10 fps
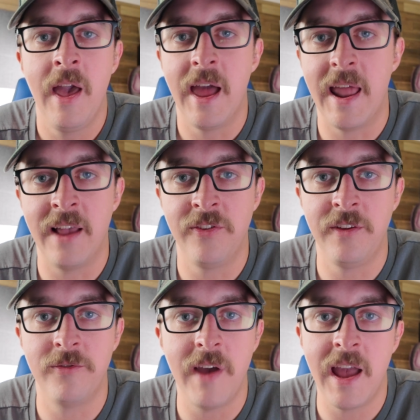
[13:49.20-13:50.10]
and has
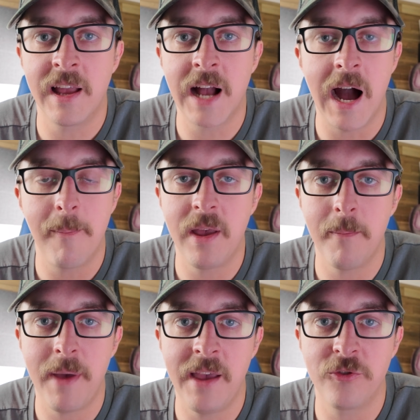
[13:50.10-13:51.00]
these vague copy
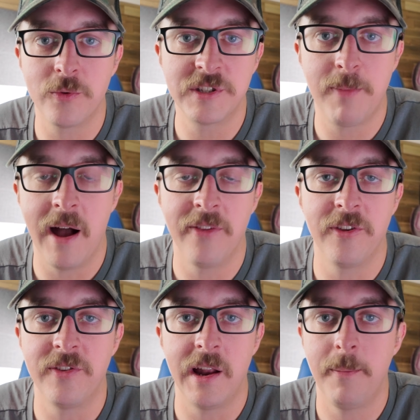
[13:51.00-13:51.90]
and paste
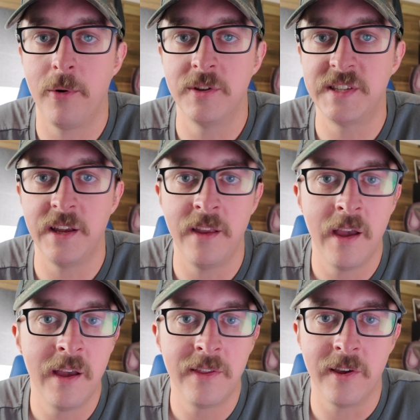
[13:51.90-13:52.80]
responses that he puts in
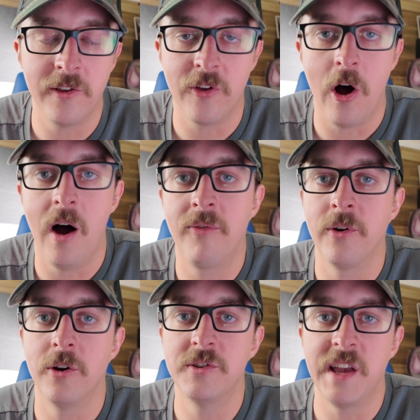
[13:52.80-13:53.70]
to his
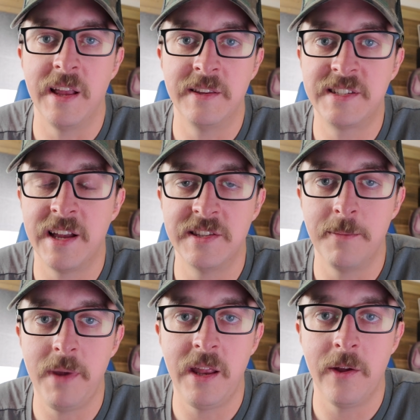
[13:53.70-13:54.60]
offers and sends
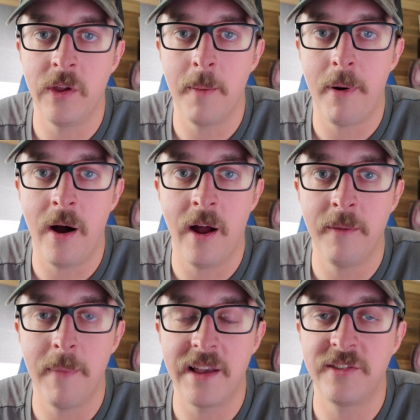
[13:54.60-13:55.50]
immediately
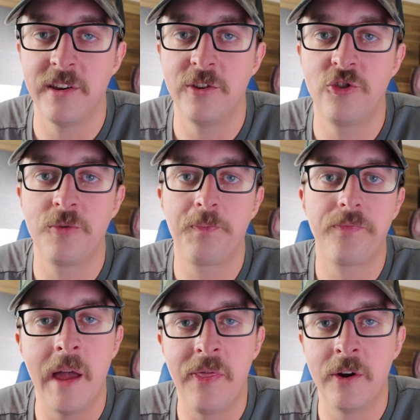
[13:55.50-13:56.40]
upon message,
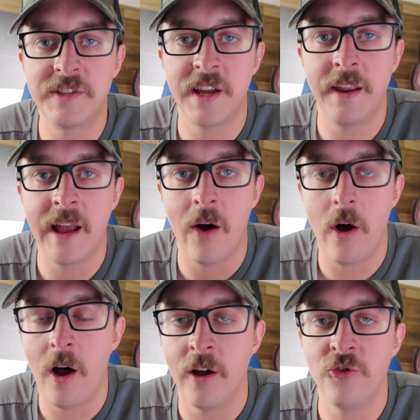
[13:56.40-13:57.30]
that they're sending out
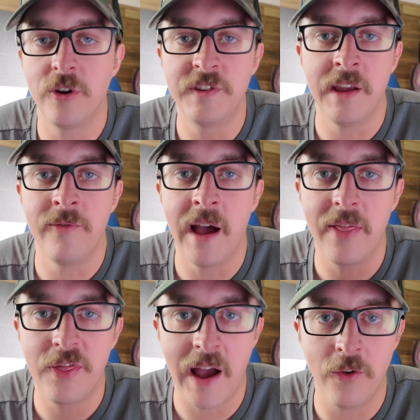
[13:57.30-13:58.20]
hundreds, if
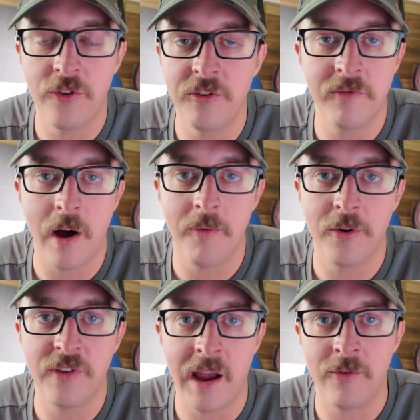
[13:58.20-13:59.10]
not thousands of
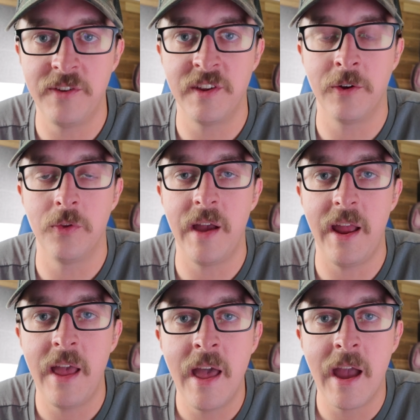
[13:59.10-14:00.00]
offers every single
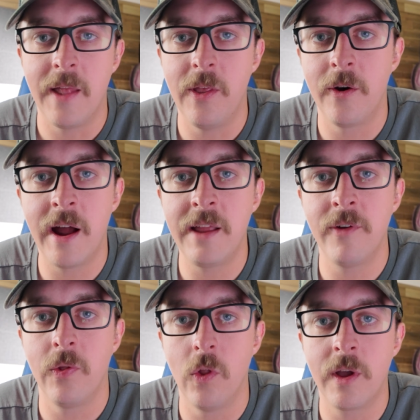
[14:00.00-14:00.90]
day, and they're not
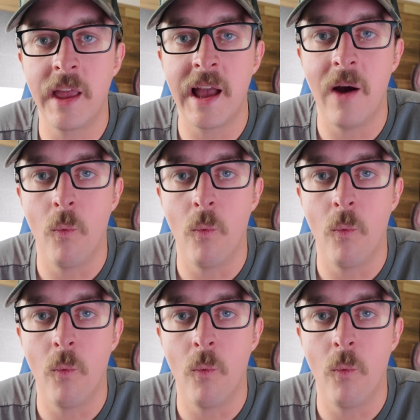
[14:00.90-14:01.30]
even looking at